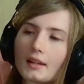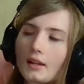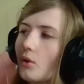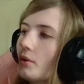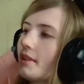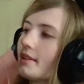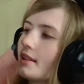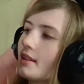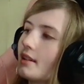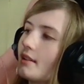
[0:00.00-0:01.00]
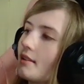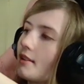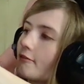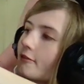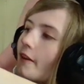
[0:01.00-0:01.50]
holding the
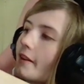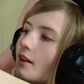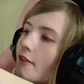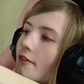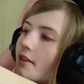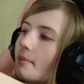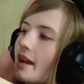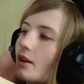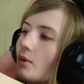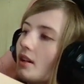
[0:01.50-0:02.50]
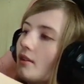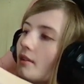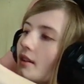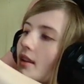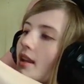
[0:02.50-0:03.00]
front of the magwell,
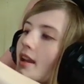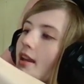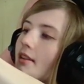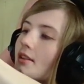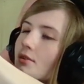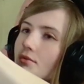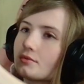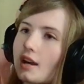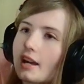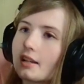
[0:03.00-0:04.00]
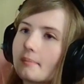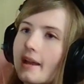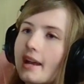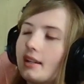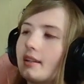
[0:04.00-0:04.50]
and then you rock it
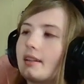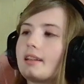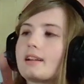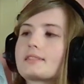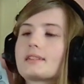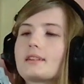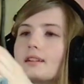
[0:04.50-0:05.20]
back, and that's in.